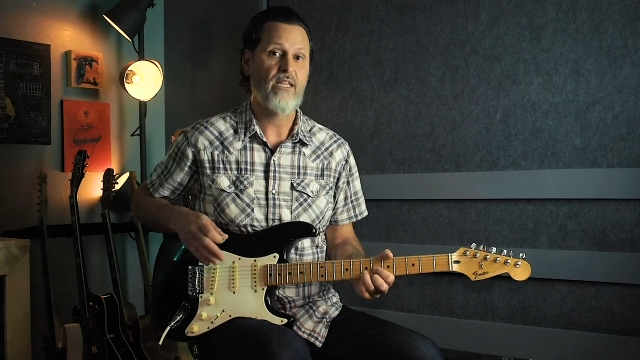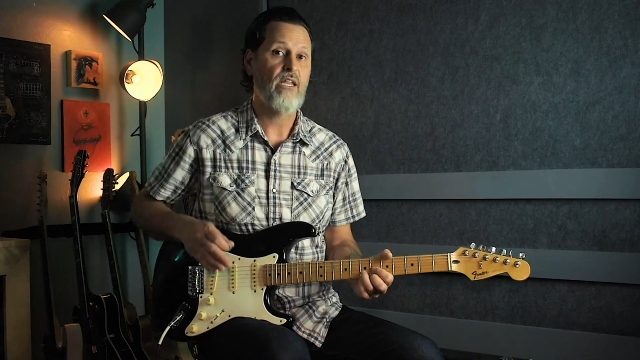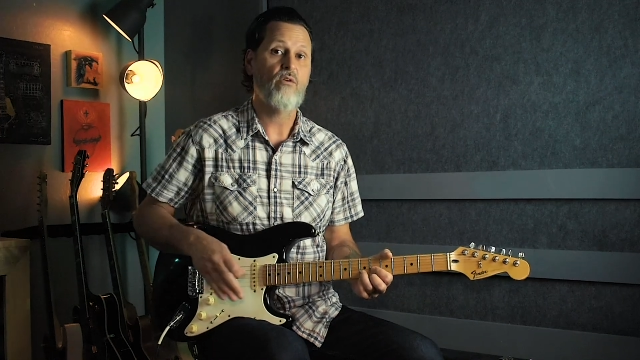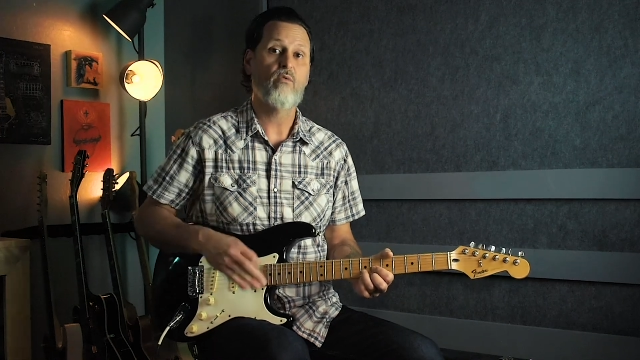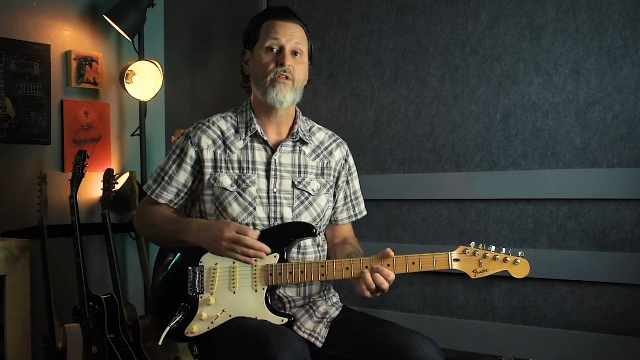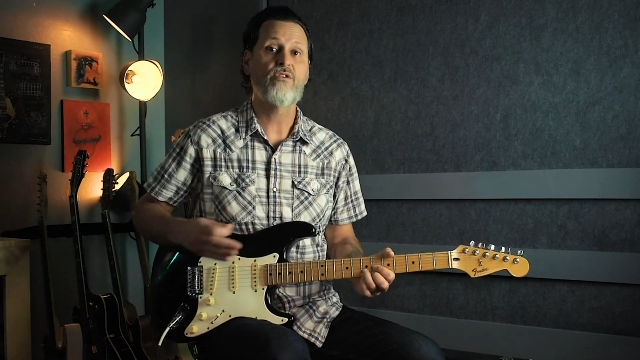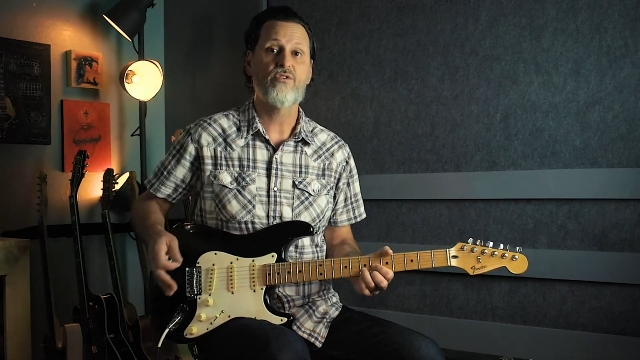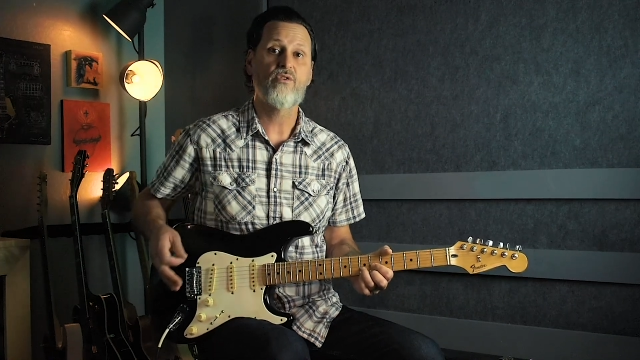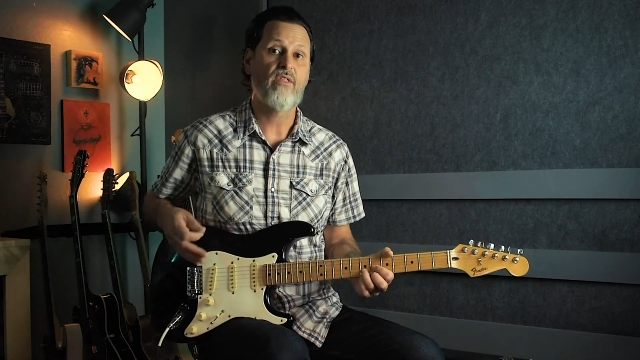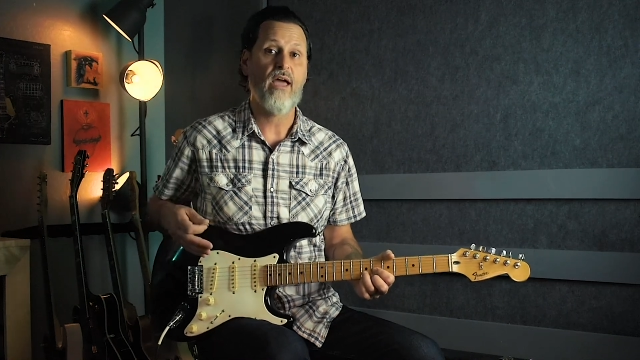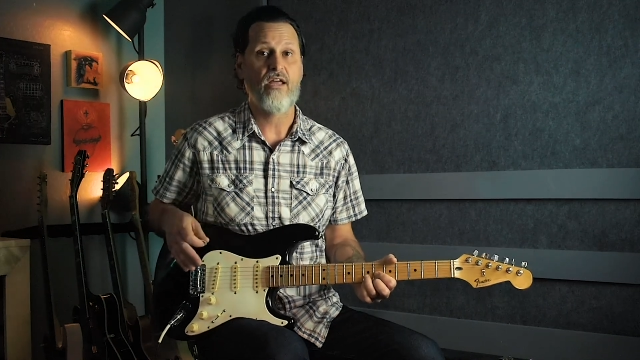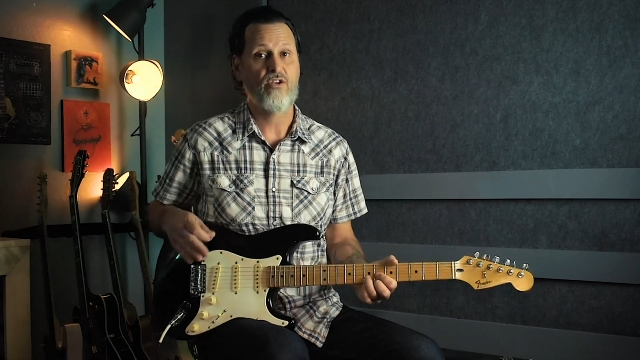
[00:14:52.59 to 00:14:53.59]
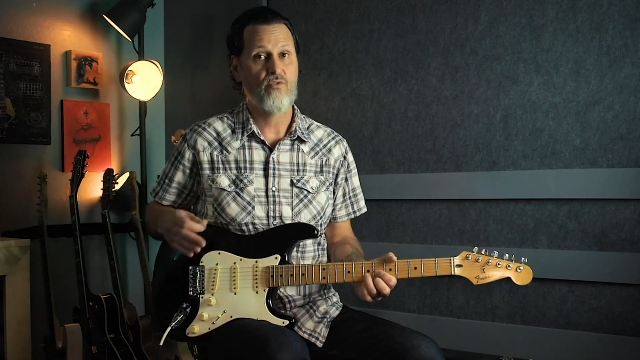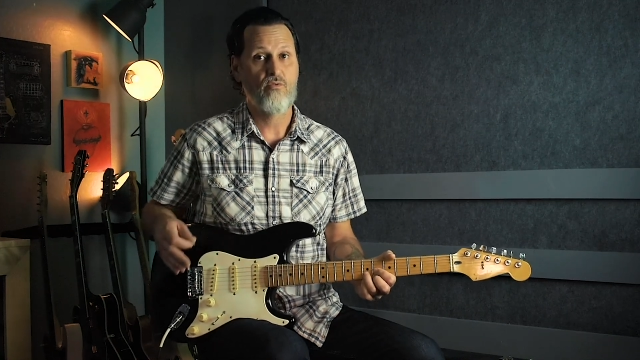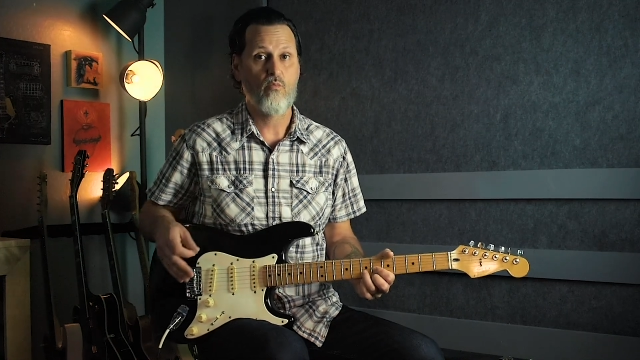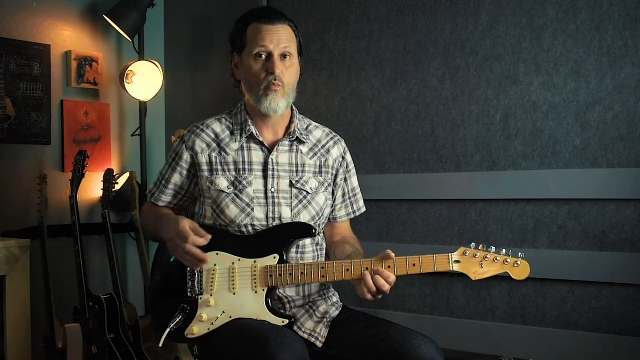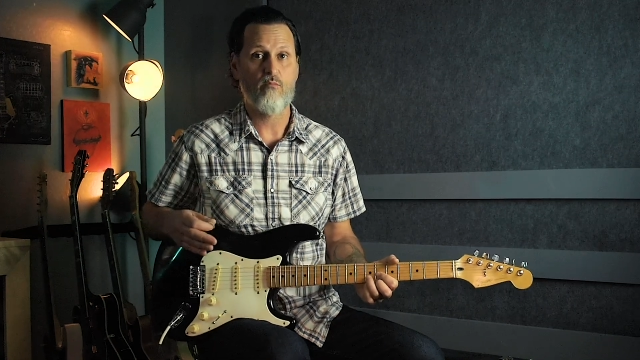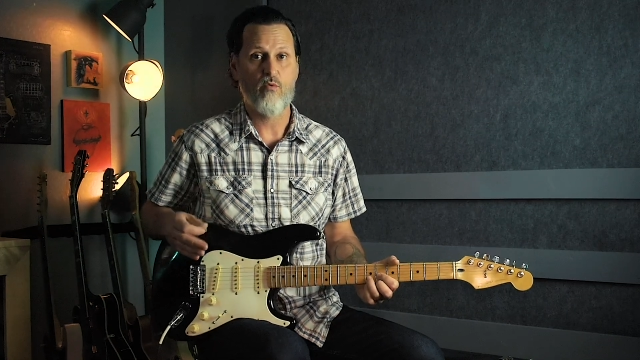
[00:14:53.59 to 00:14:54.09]
then it runs through that
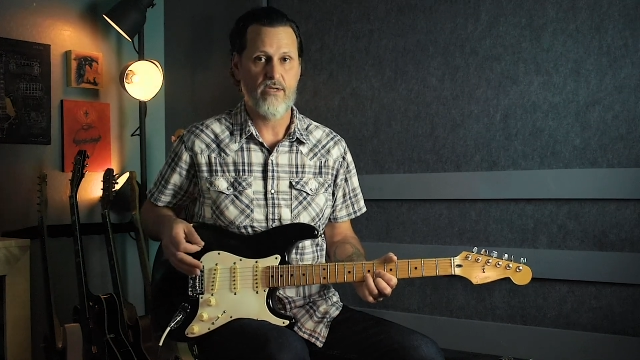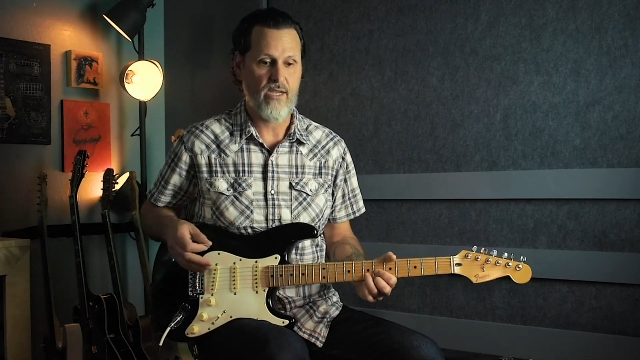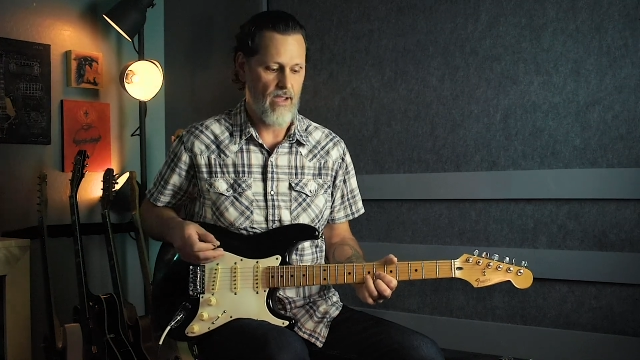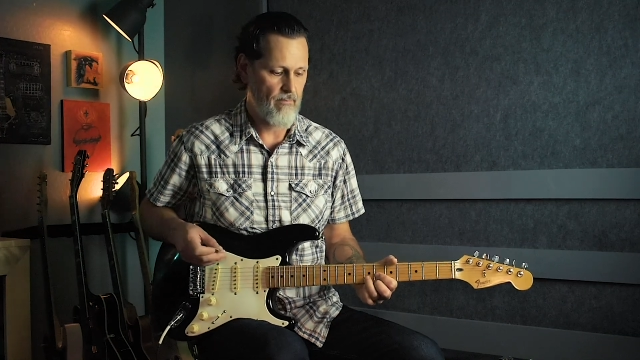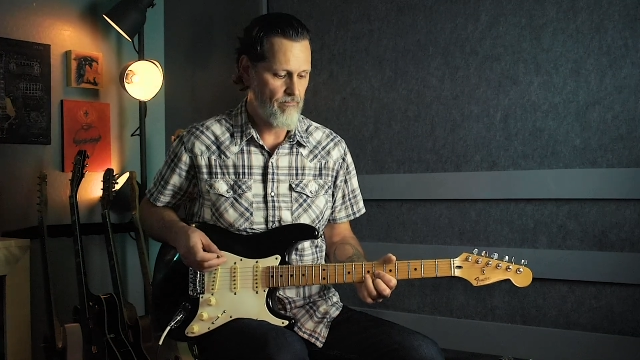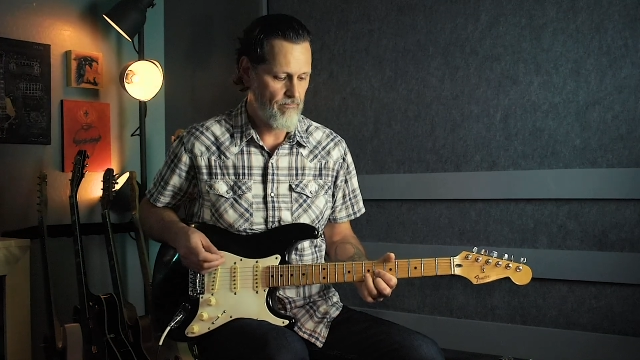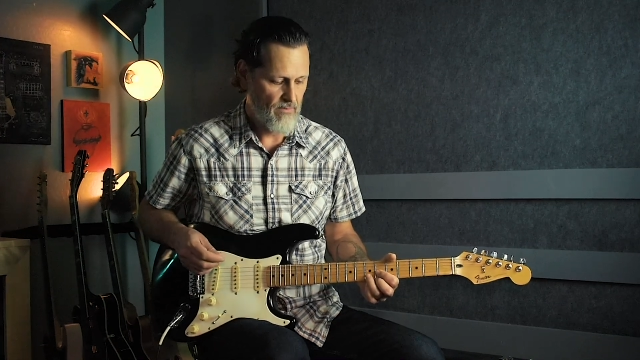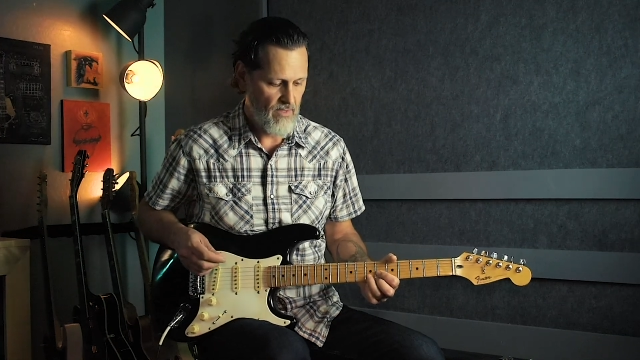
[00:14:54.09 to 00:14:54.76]
1 more time.